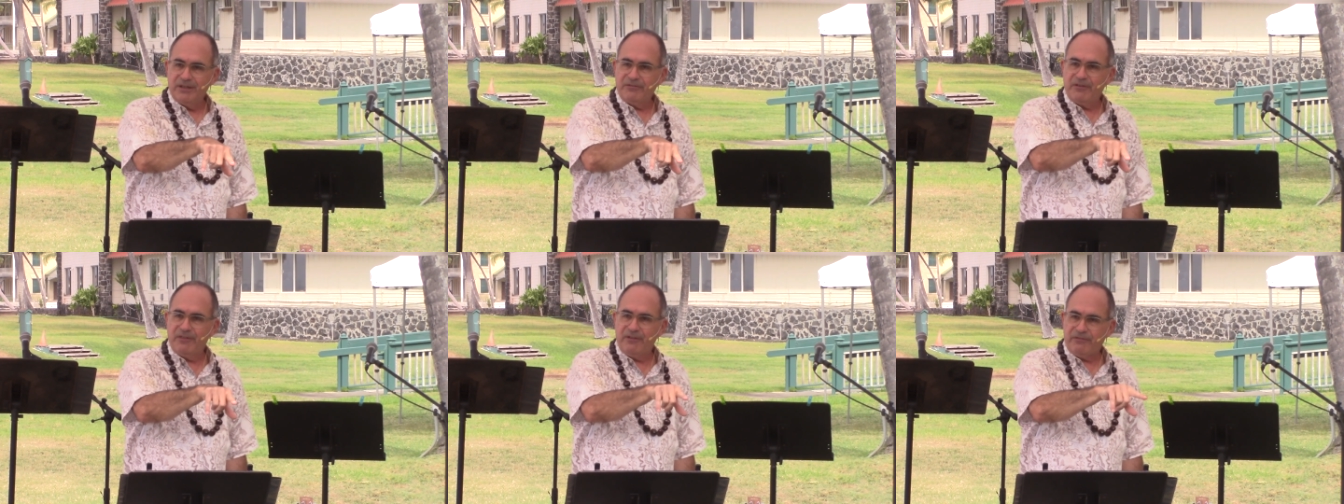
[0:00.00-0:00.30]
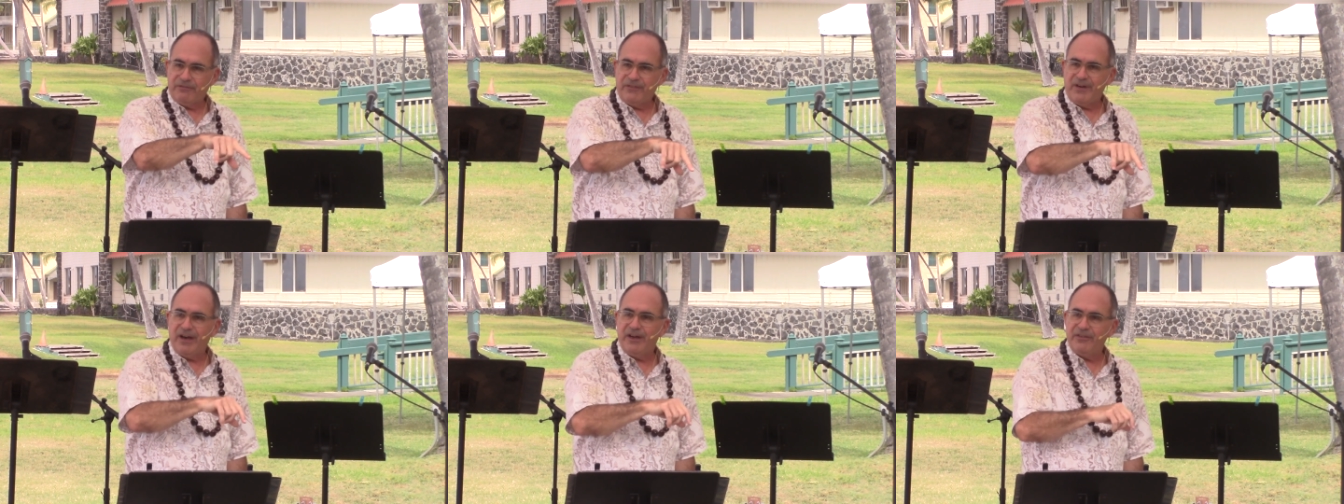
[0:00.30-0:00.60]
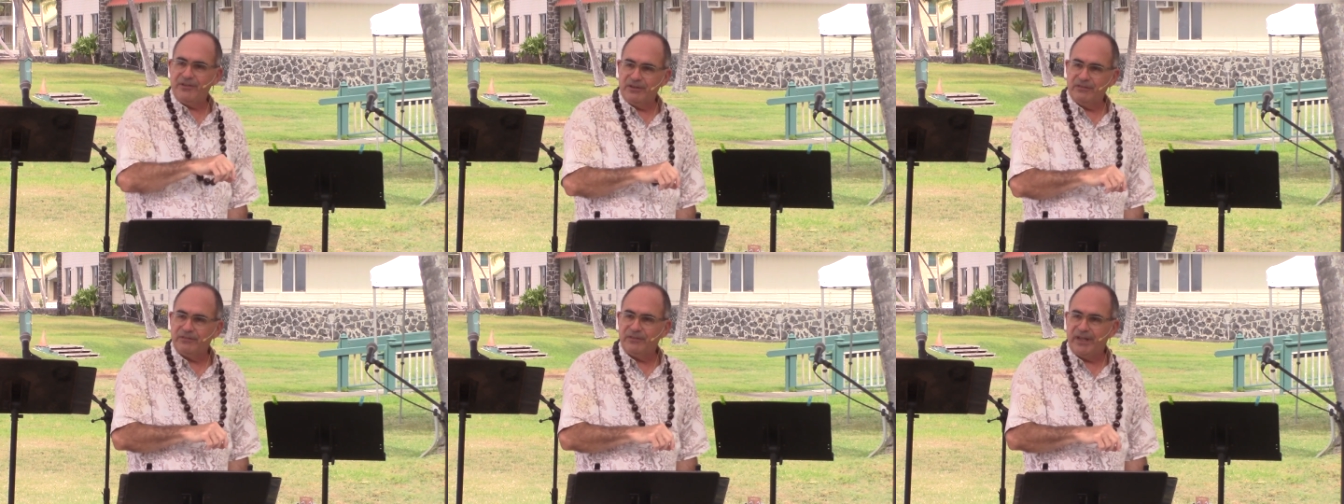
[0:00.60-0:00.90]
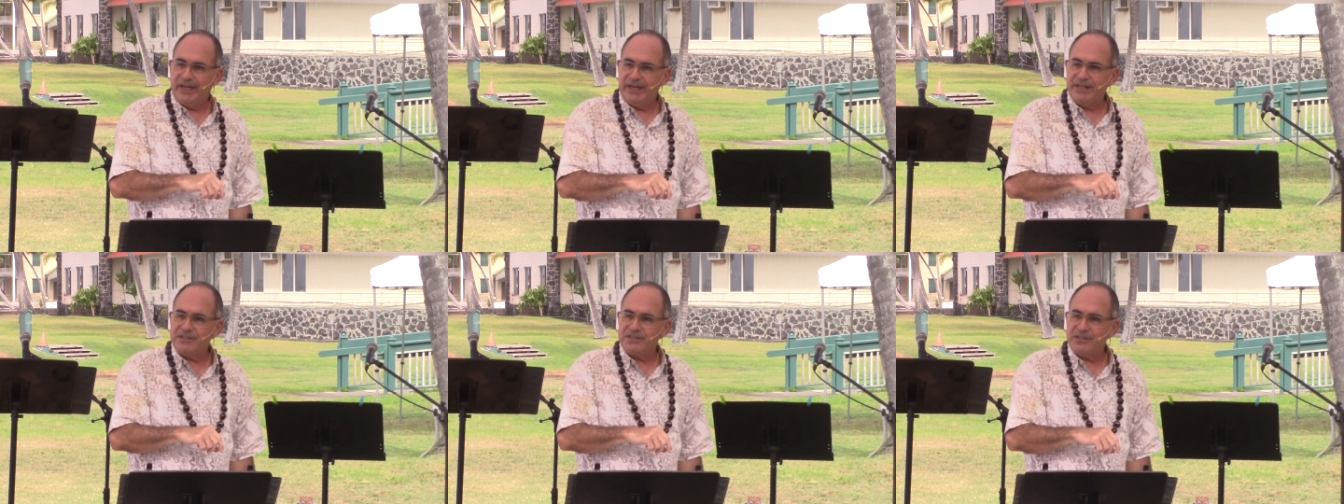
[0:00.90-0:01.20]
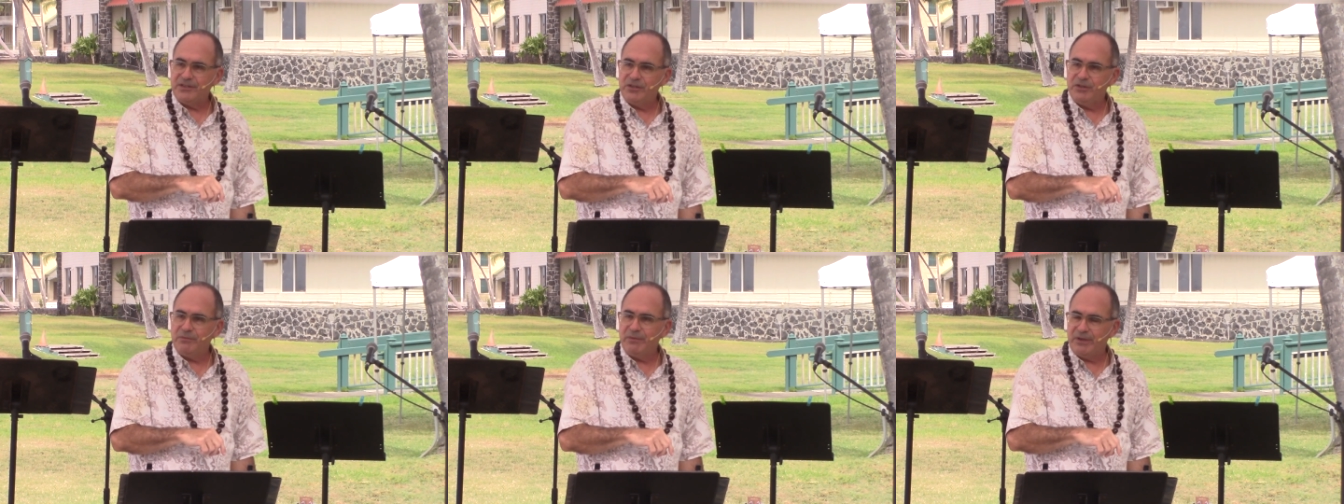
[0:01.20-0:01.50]
from the Father of
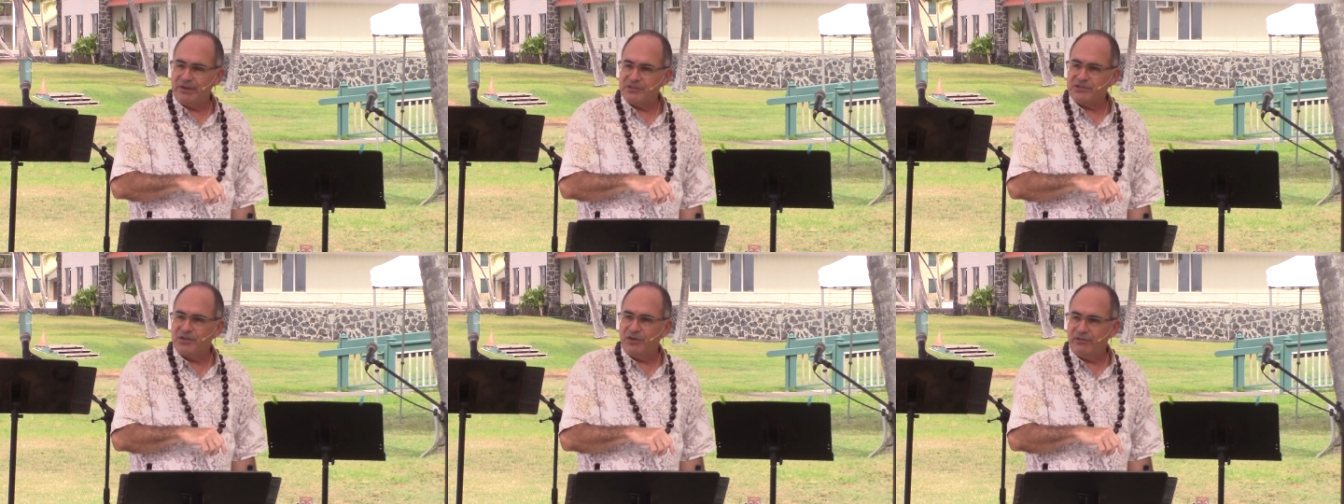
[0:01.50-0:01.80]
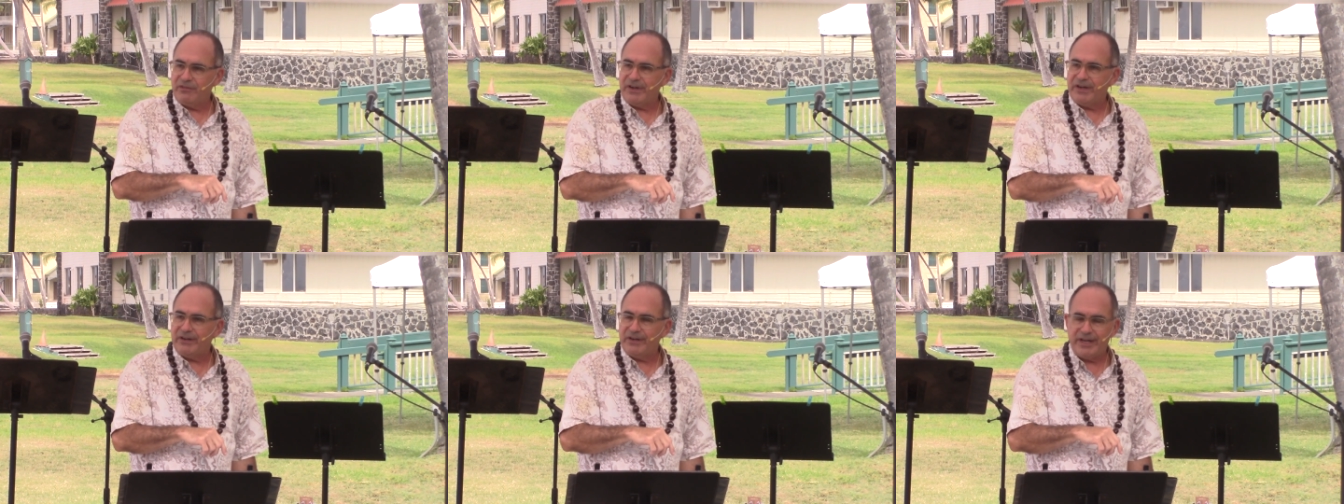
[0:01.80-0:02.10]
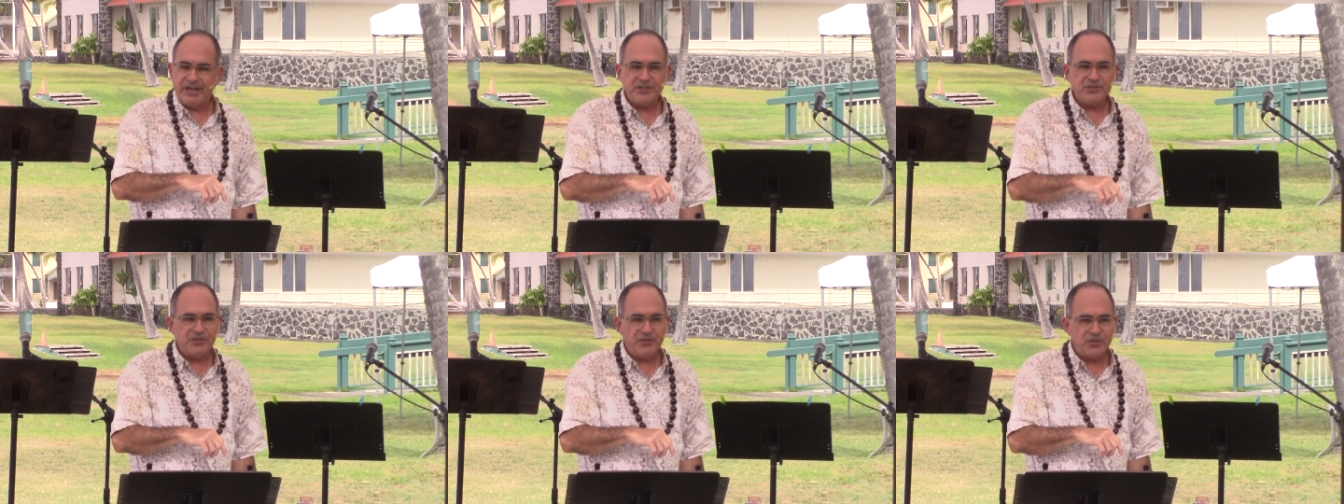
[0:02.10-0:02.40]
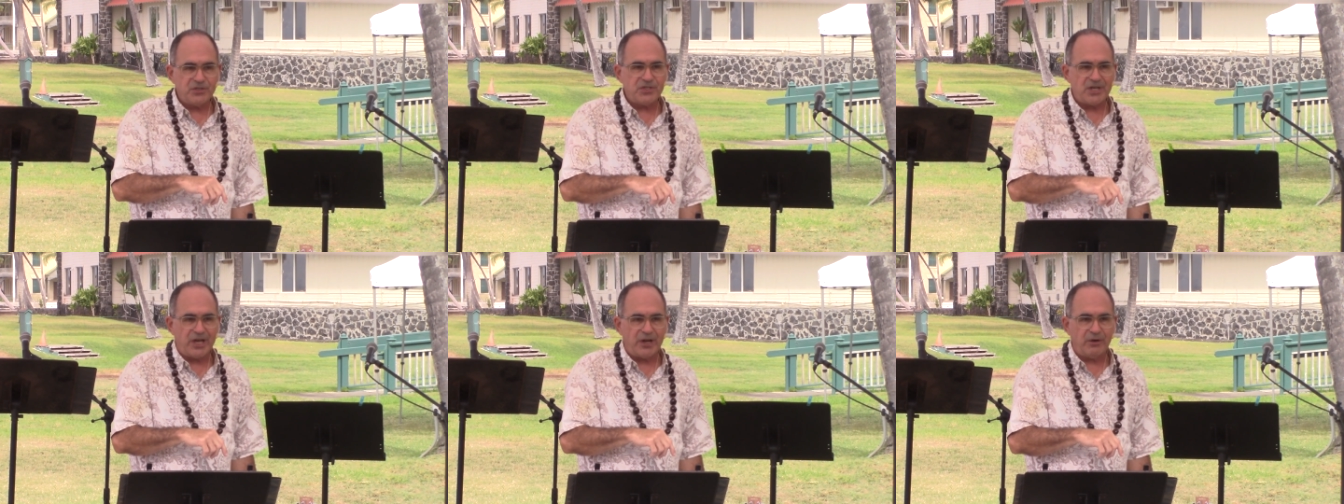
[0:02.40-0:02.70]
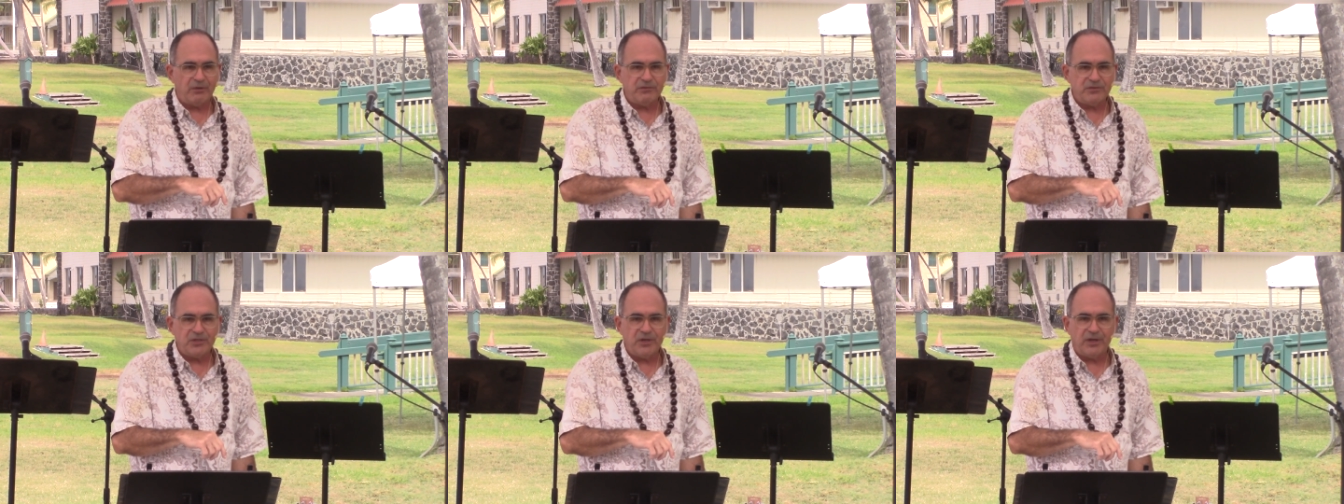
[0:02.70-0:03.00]
lights, in whom there is no variation or
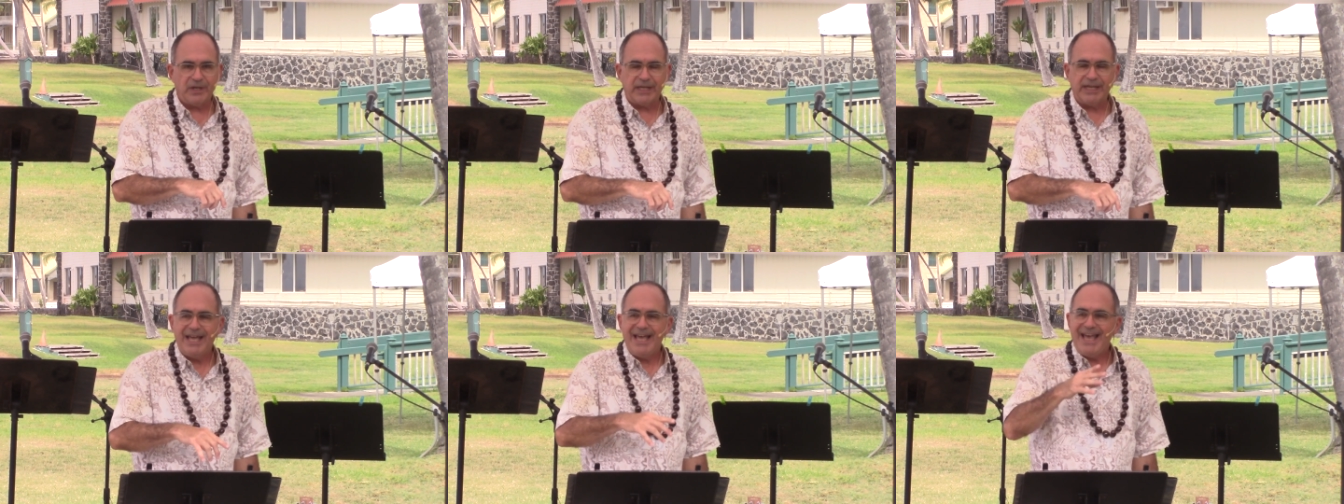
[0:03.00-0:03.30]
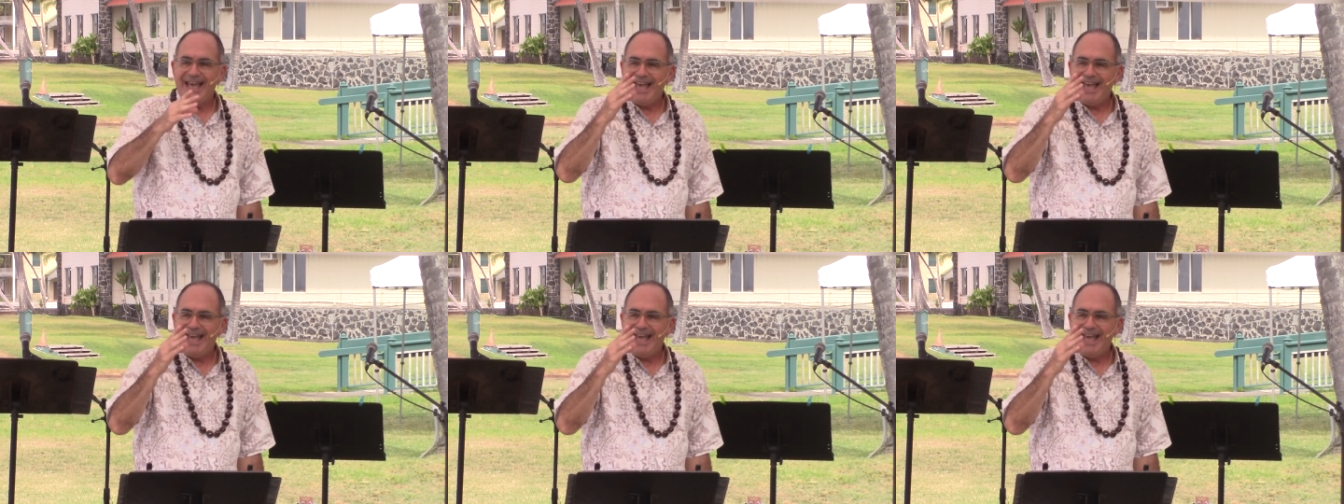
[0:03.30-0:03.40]
shadow of turning.